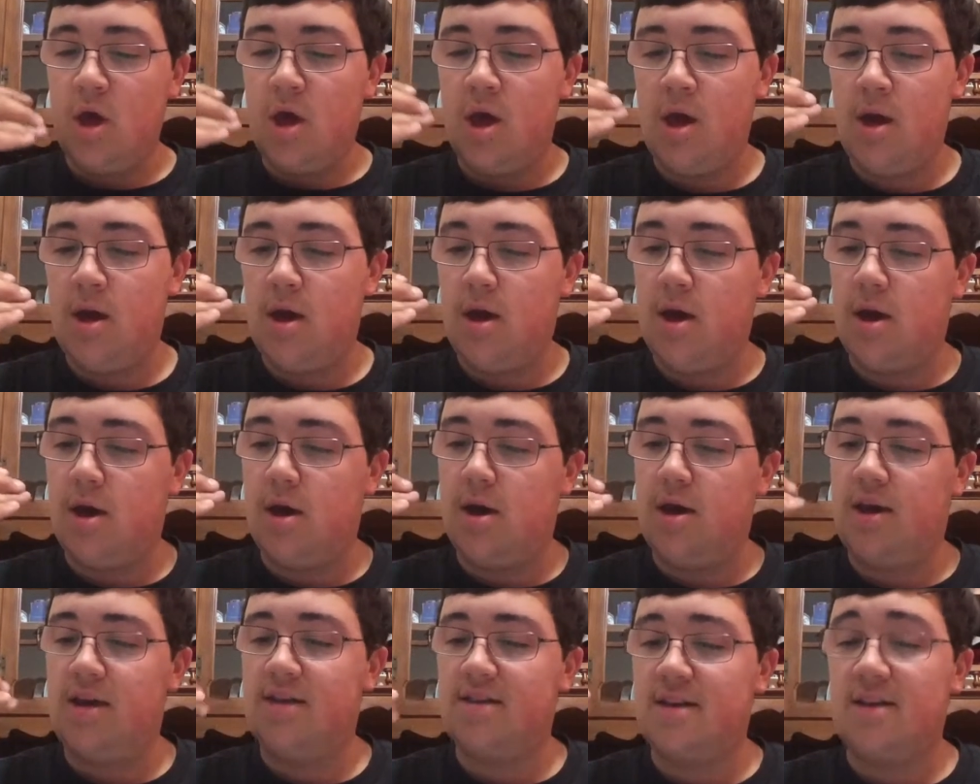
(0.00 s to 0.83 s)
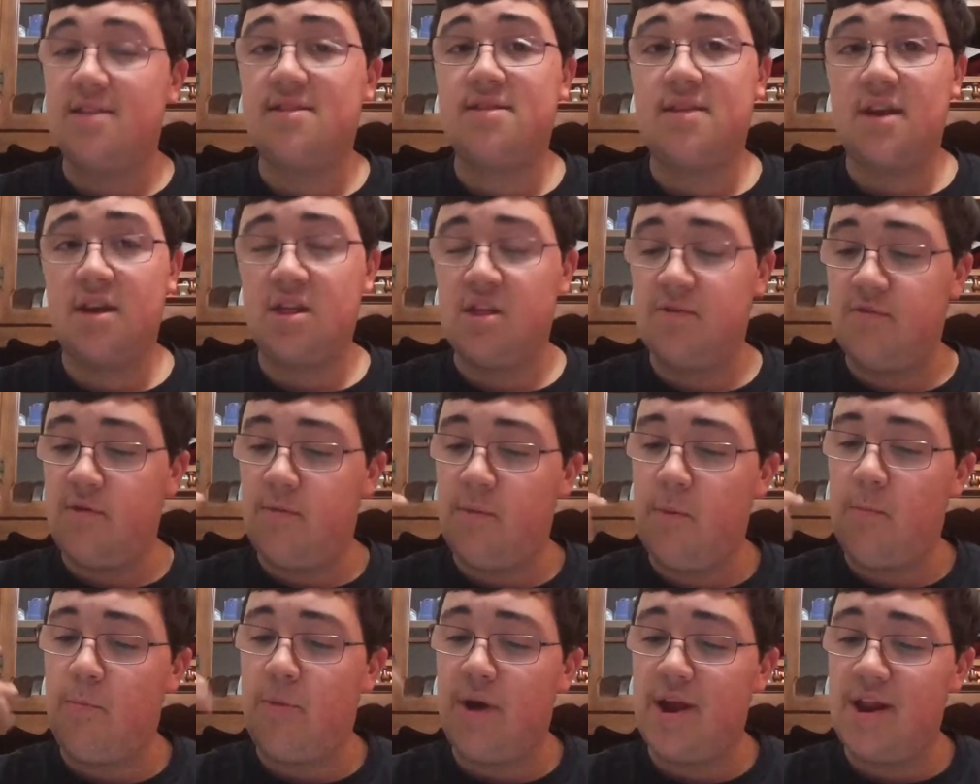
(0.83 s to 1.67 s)
Uh, he's had six of them,
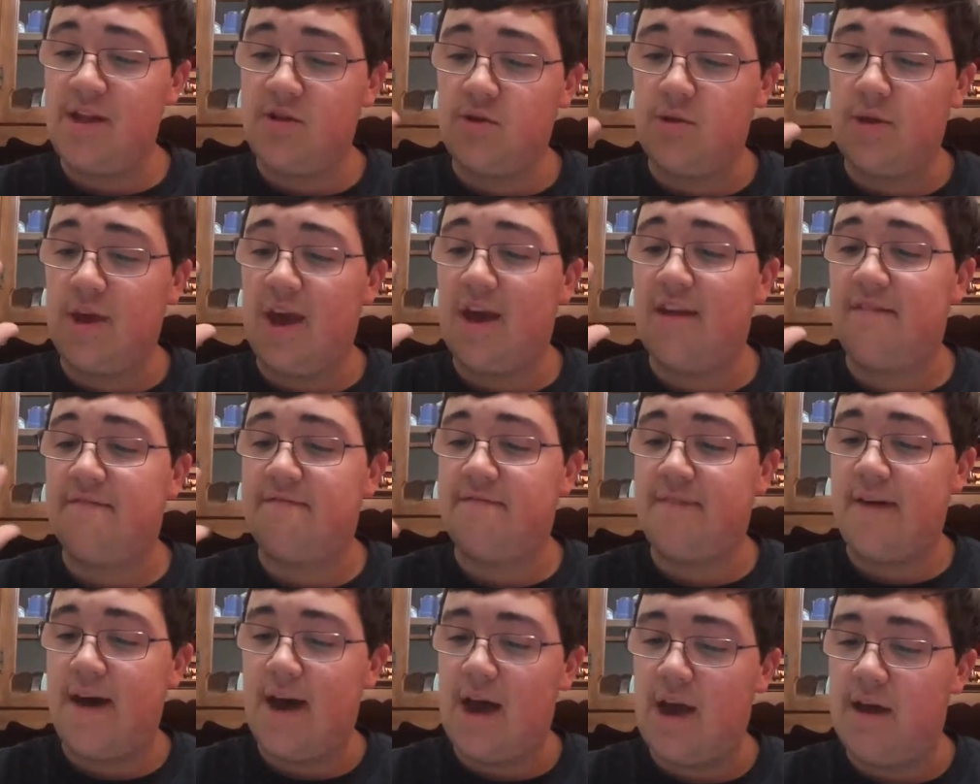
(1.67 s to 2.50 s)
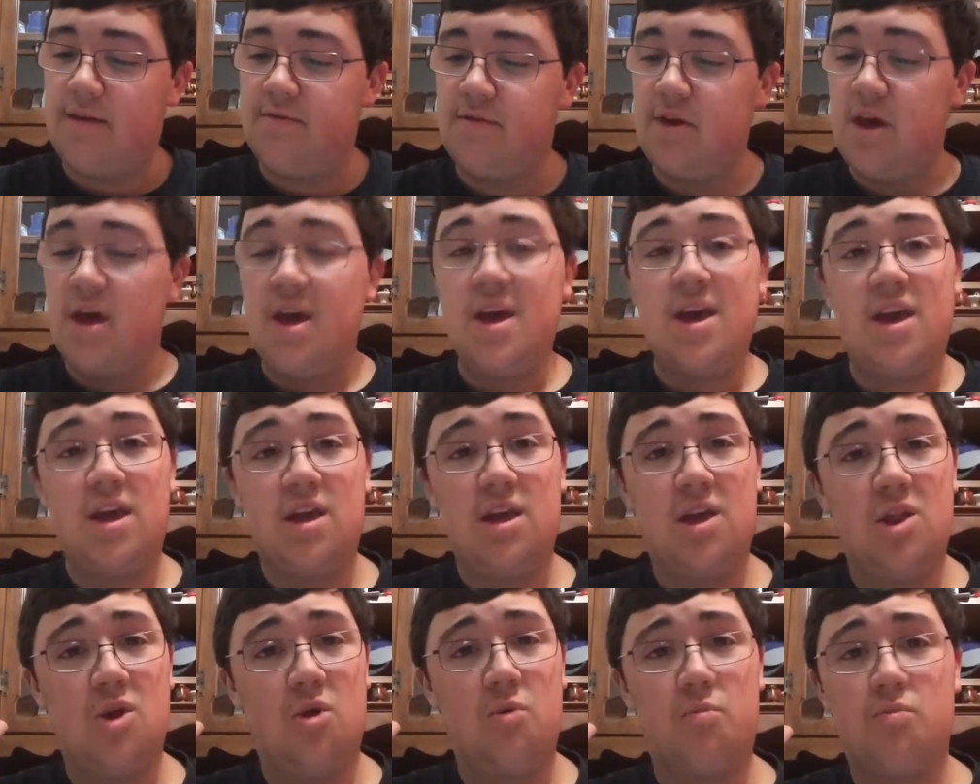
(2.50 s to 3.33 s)
and Brady's only had five.
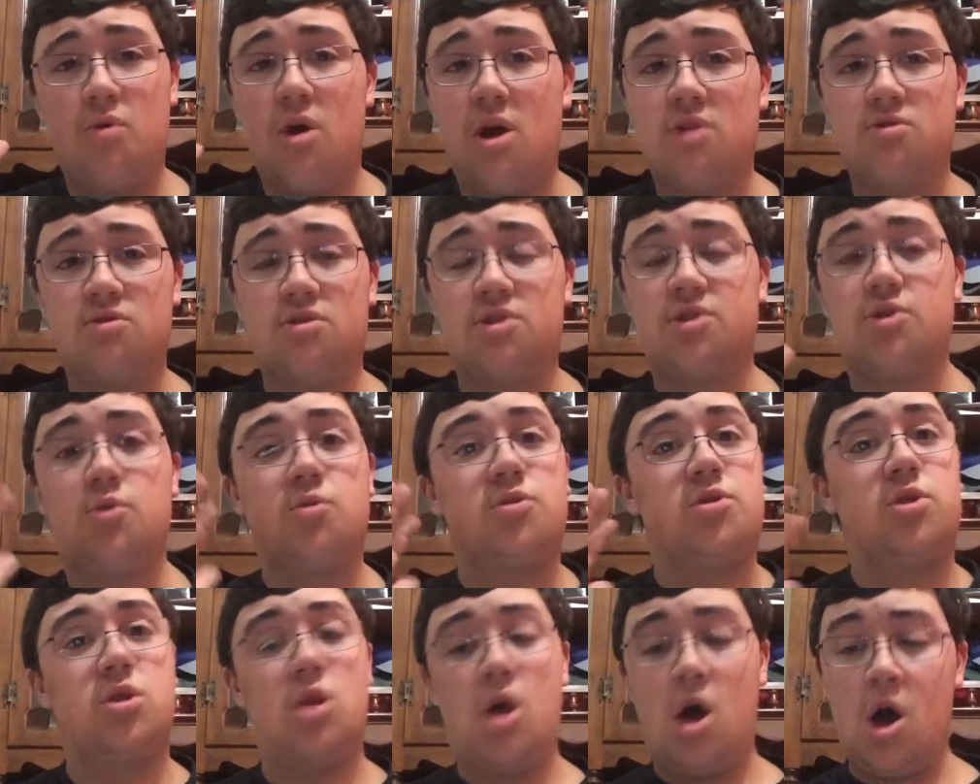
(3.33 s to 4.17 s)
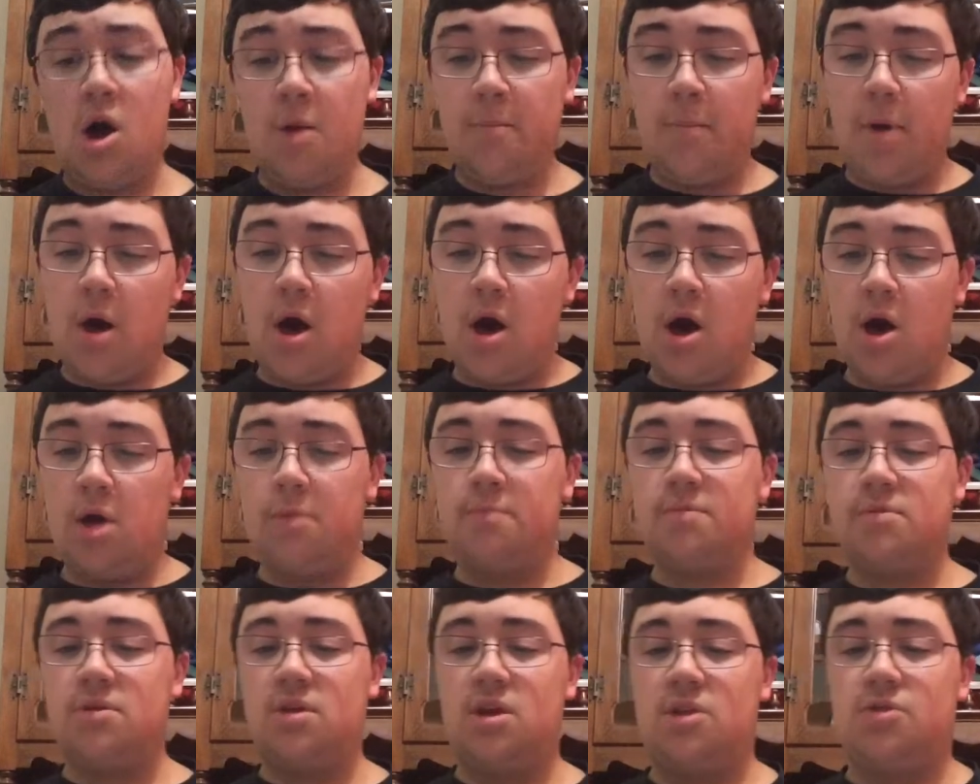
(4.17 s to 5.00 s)
You know, Rodgers throws long
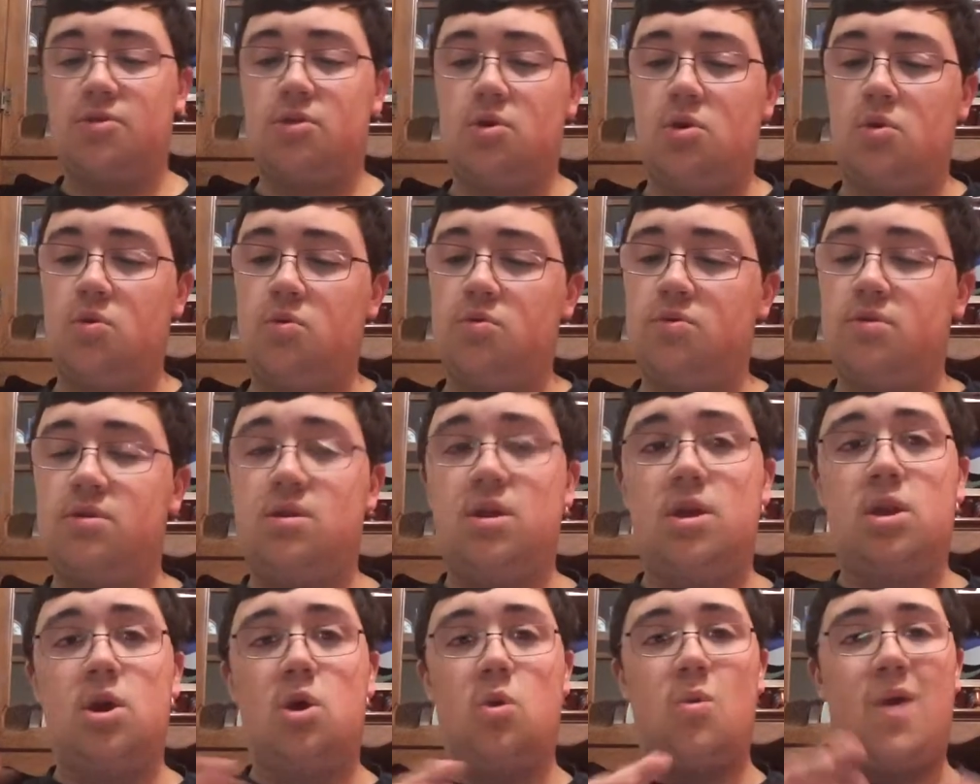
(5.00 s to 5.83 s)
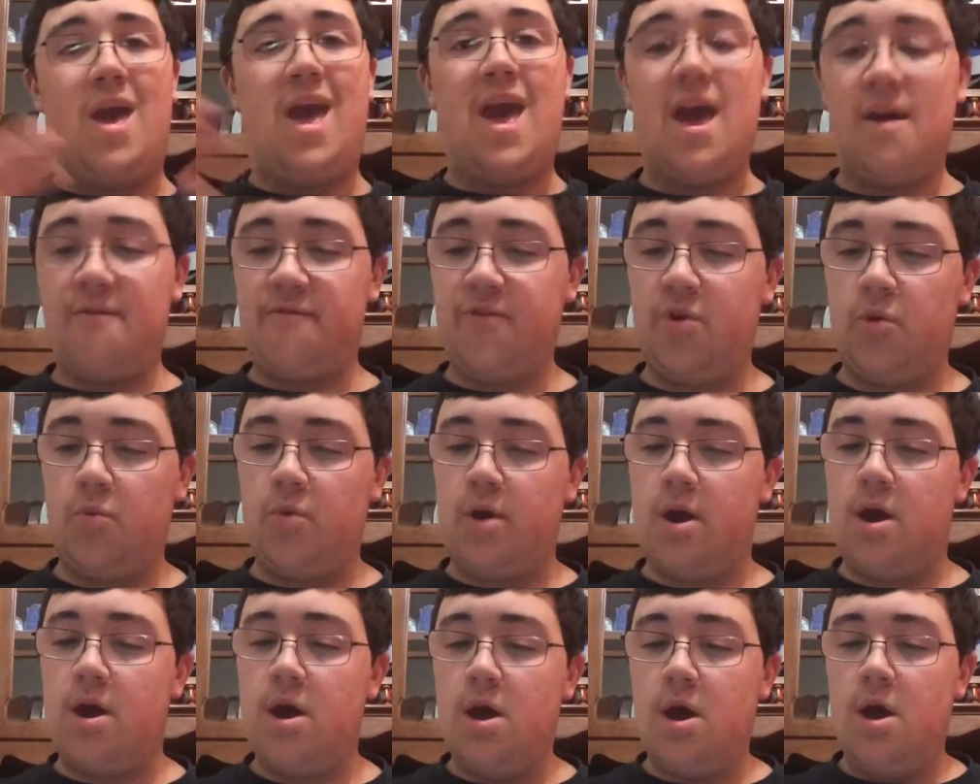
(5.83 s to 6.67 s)
bombs. He throws, you know,
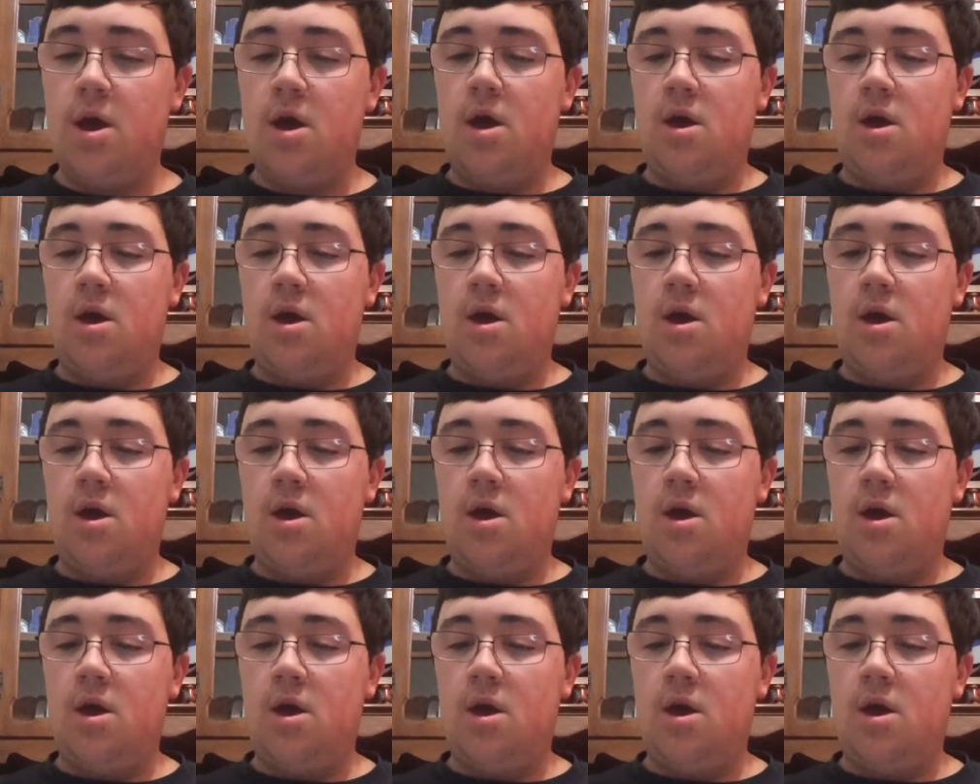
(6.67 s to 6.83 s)
everywhere.